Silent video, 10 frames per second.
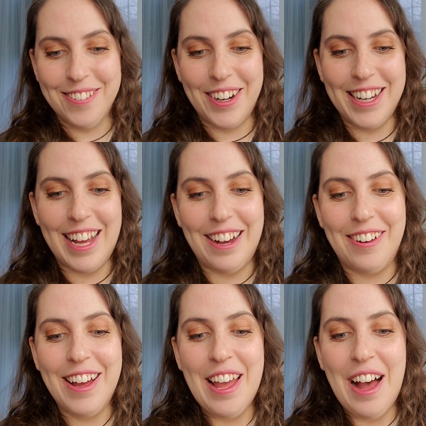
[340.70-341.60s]
right
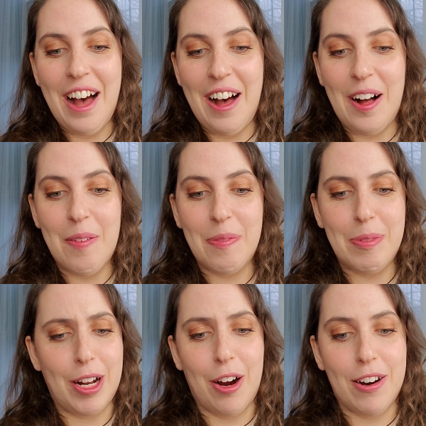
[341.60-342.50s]
now, um,
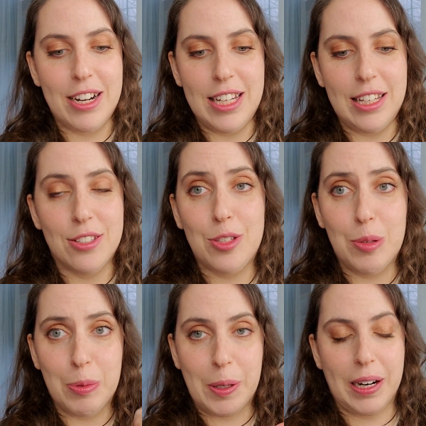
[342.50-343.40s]
but already
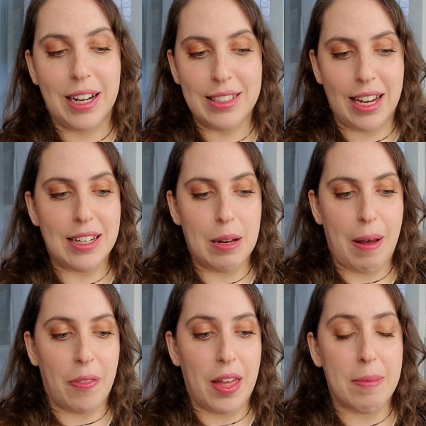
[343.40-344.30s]
super excited
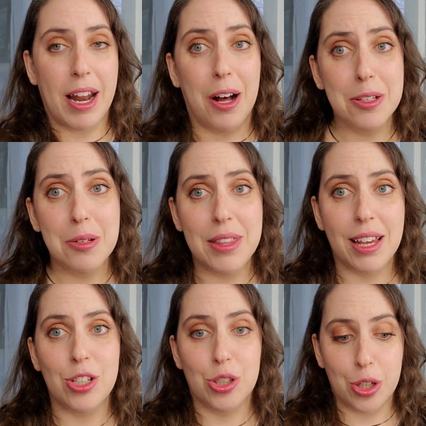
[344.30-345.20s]
about them. I also
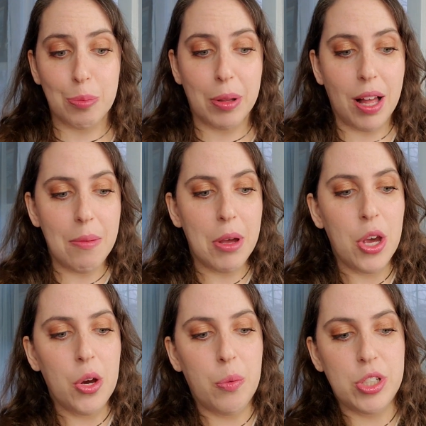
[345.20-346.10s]
think Sugar Plum,
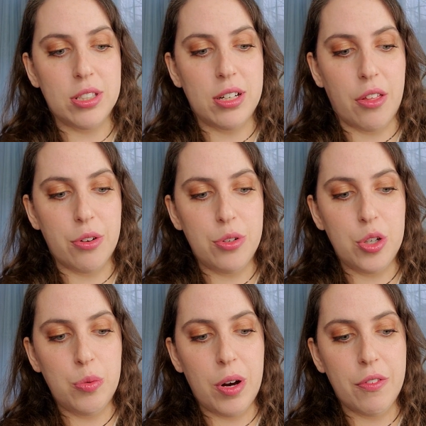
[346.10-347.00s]
which is another
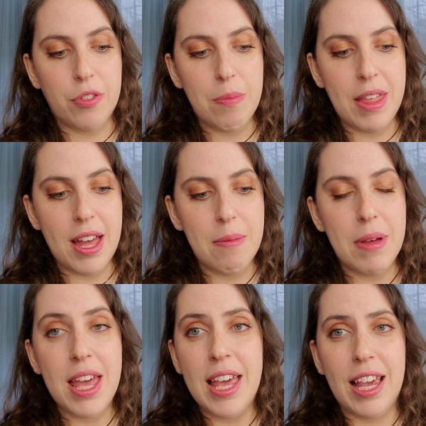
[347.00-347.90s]
new one from
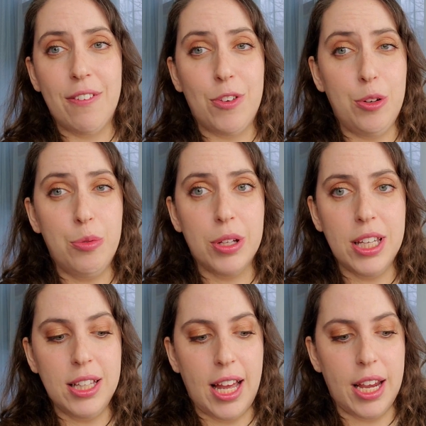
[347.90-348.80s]
them, if you
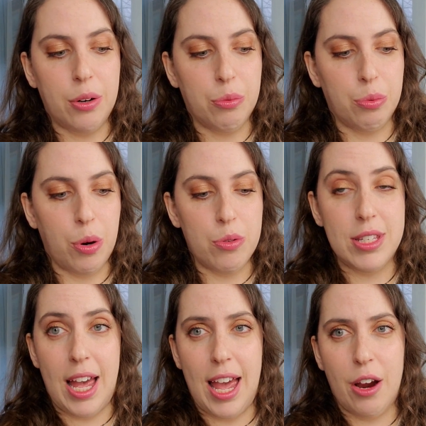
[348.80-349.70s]
really like
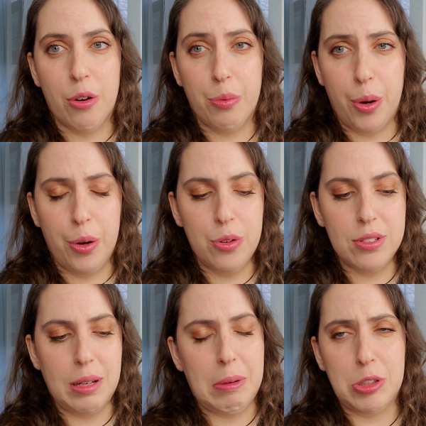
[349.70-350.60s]
Rose or
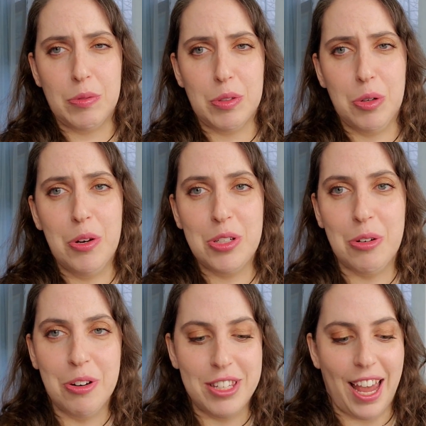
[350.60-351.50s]
Rose, I'm not sure if it's Rose
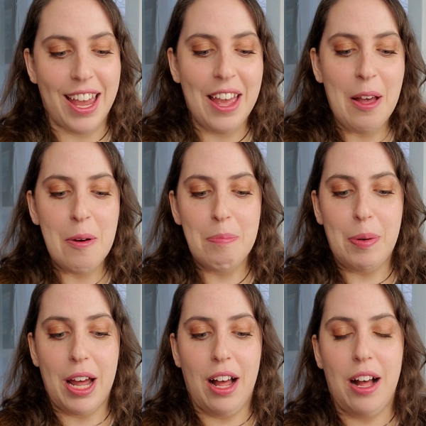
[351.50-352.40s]
or Rose,
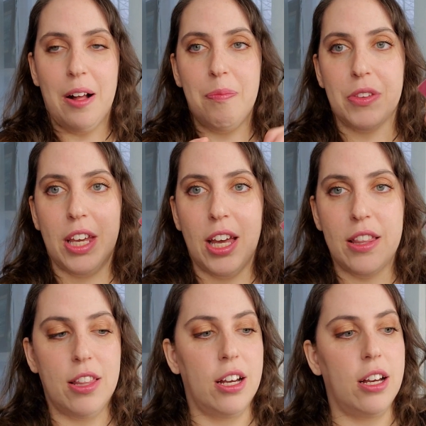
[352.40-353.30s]
but um,
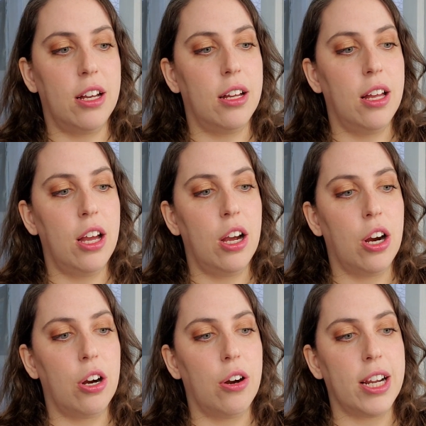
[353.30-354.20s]
the,
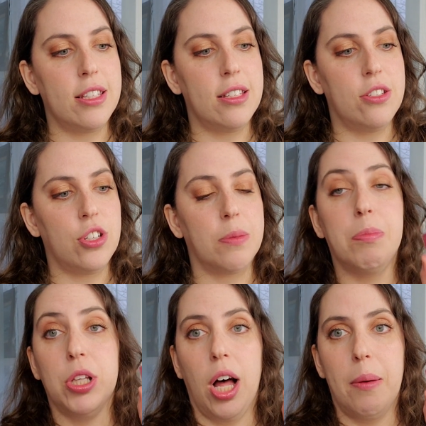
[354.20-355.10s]
or I guess this is
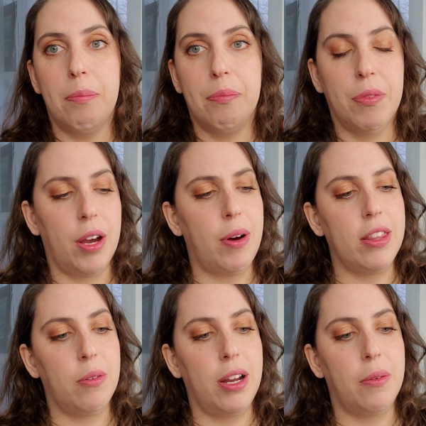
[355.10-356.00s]
just Plum. Oh, I
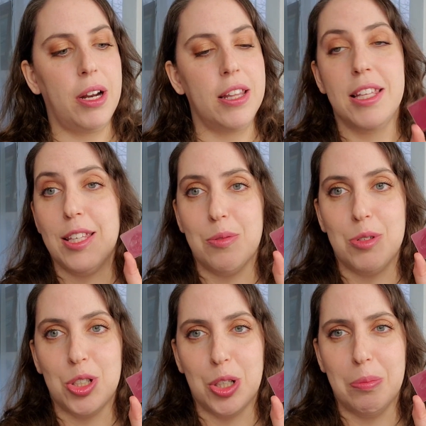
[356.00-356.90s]
thought, why, why did I think this
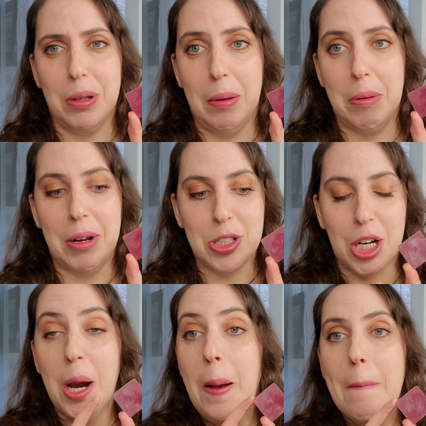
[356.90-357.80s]
was Sugar Plum? I'm not
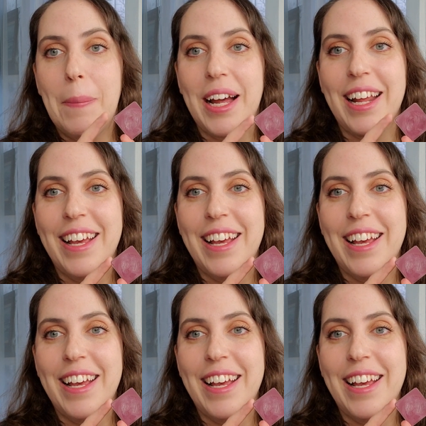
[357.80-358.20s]
sure. But